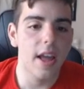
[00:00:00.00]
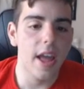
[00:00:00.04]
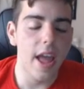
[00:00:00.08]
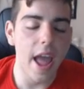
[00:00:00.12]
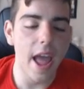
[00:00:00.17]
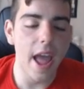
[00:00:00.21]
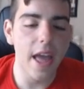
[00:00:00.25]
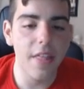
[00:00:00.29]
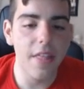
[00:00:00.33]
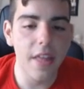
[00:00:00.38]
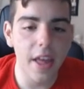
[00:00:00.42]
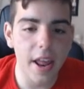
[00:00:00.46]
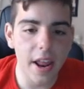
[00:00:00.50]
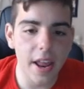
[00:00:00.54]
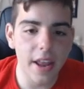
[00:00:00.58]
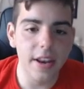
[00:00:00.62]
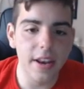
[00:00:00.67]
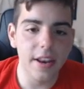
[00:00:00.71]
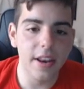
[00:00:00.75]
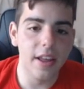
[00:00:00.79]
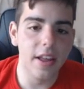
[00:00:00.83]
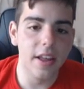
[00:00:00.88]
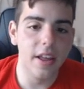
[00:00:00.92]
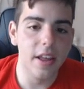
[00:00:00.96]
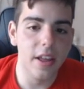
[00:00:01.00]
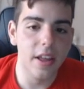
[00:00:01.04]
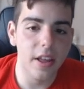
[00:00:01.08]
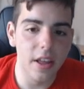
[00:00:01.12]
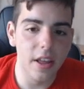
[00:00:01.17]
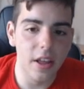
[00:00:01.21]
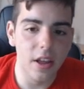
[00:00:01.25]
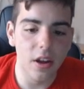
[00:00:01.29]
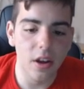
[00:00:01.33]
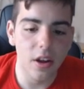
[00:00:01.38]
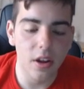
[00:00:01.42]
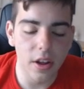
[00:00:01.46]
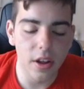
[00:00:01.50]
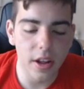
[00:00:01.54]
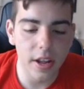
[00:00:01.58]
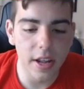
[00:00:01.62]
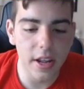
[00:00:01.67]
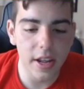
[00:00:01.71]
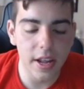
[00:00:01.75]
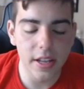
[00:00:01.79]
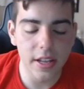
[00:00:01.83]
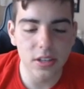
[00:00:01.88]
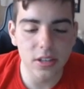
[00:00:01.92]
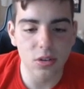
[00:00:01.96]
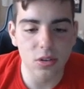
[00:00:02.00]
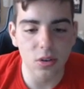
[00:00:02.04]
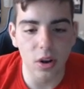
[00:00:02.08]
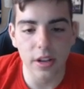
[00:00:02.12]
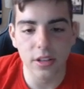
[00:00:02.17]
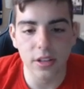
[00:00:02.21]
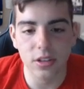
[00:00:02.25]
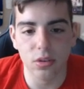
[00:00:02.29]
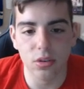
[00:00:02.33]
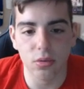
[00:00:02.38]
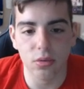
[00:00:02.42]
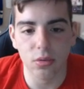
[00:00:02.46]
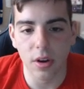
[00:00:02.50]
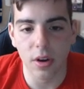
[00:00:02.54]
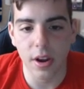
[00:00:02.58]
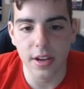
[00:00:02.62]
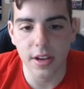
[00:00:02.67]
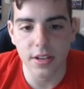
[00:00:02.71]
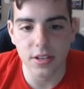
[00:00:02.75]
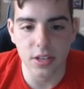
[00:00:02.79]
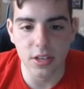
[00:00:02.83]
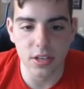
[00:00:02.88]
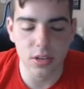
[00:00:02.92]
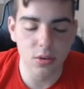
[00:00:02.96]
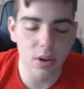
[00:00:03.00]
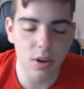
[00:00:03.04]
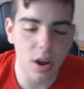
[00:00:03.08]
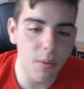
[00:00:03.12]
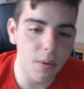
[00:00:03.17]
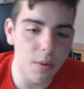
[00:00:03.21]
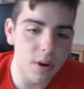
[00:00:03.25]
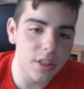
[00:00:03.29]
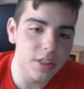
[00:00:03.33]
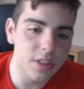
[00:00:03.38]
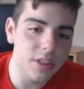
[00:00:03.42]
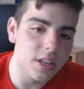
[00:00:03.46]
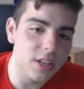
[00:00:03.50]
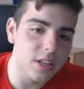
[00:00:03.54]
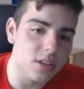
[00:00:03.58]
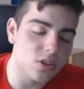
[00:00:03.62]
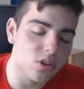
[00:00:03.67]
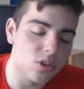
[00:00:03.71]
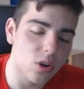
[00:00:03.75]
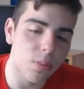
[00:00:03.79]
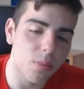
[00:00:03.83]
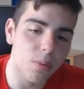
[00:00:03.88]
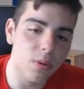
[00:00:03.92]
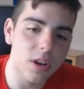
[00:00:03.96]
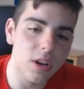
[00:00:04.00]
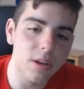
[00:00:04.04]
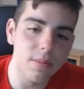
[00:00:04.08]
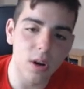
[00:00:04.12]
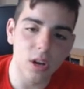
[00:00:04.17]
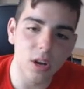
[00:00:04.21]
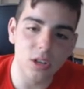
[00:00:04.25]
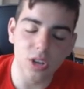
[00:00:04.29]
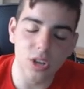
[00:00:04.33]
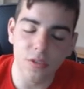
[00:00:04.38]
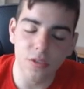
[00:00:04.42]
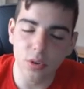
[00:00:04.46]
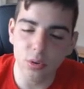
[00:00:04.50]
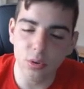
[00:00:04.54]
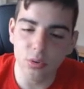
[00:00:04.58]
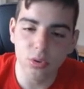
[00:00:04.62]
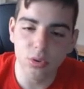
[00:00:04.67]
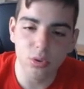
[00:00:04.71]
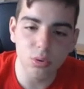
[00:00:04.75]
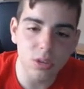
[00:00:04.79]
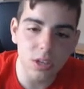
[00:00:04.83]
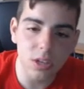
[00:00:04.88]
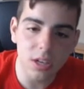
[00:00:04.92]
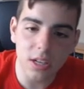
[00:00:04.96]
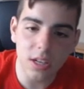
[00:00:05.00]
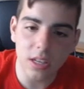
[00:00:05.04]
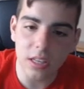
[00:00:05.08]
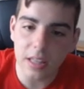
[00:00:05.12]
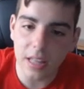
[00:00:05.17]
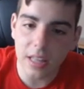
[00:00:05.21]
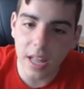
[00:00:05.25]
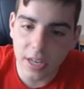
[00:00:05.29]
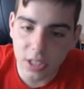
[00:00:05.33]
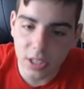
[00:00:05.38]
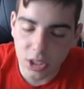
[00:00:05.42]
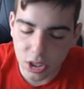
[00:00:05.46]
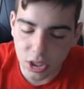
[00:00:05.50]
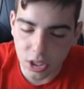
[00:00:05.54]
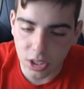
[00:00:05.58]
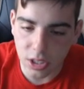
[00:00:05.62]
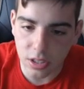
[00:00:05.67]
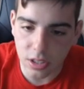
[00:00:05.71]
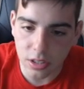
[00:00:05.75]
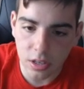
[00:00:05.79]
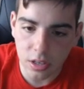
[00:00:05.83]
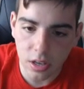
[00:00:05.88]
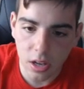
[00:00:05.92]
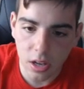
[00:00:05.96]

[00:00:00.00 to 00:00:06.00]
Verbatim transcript: And then it's it's crazy. You get one of these. So pretty much, if you do the collection